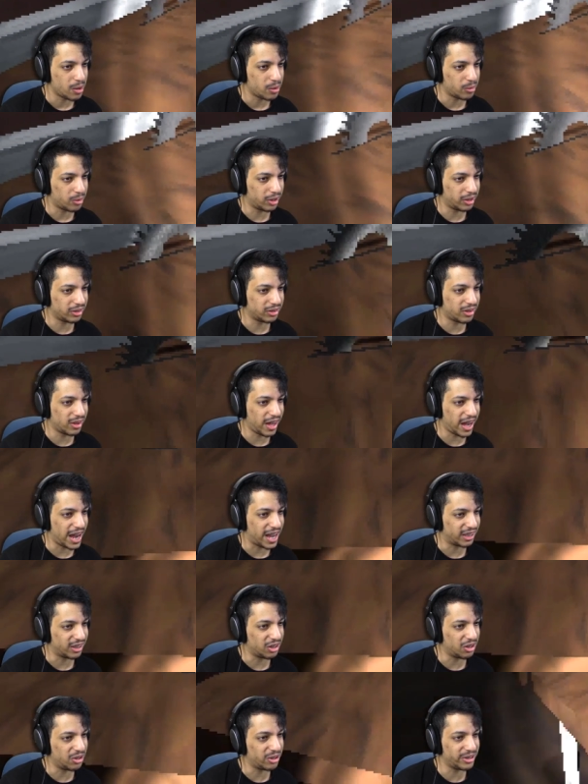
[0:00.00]
What is
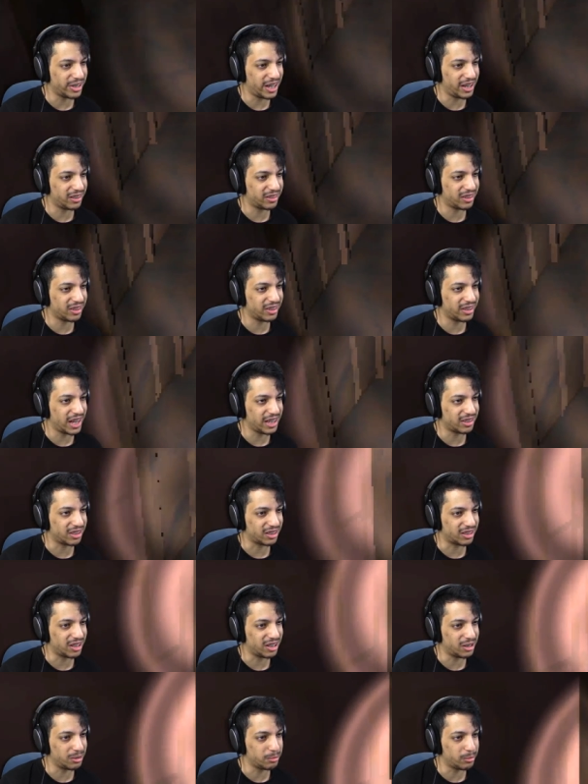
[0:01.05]
that? Oh, that's a
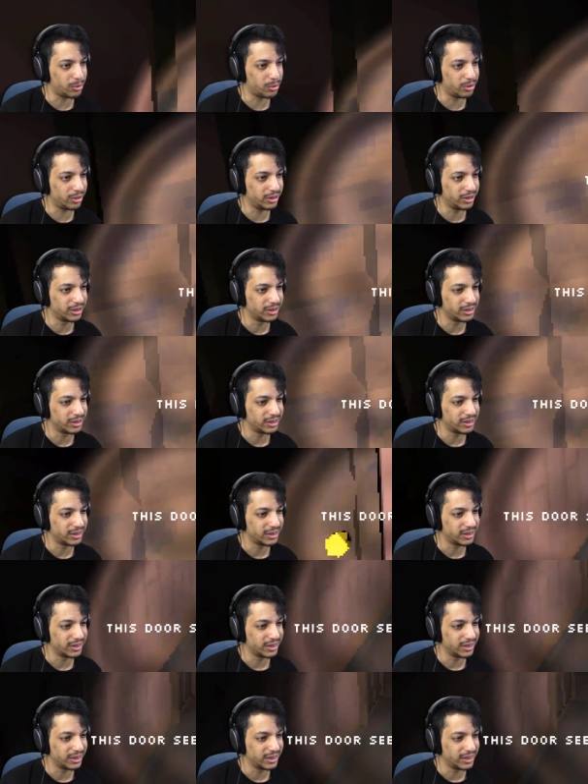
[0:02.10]
cutting board.
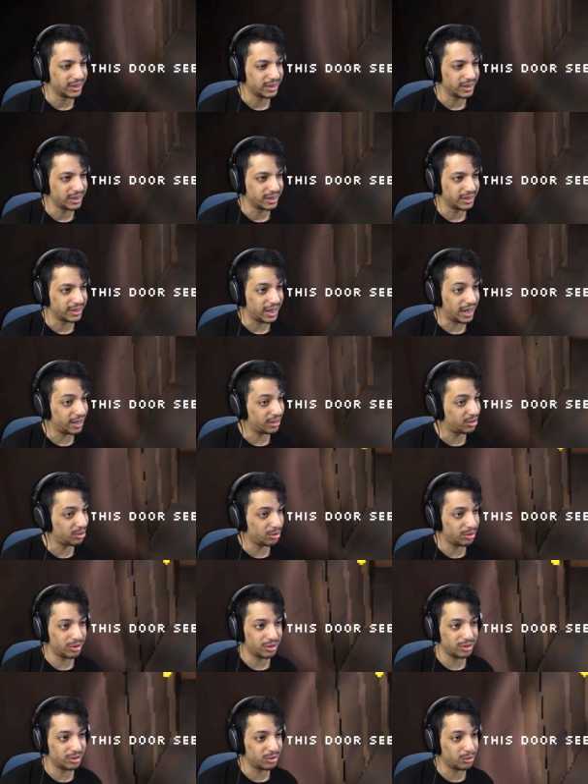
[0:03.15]
That's
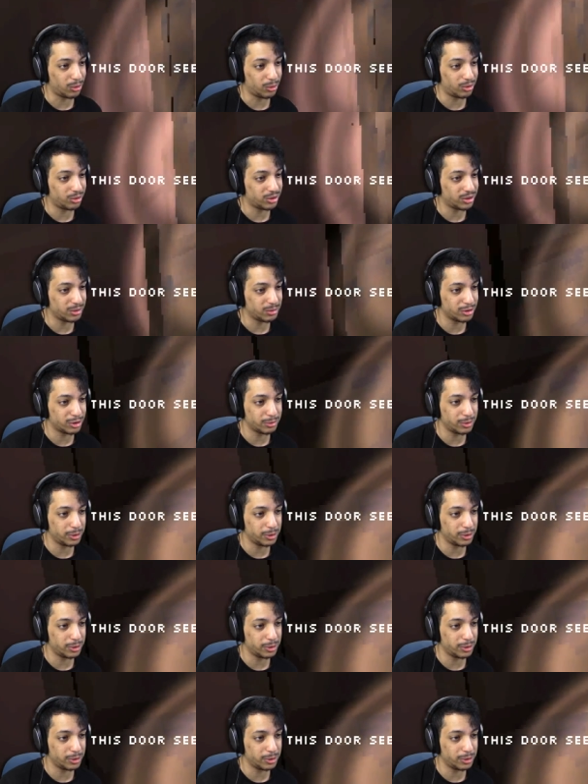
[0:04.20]
her door seems to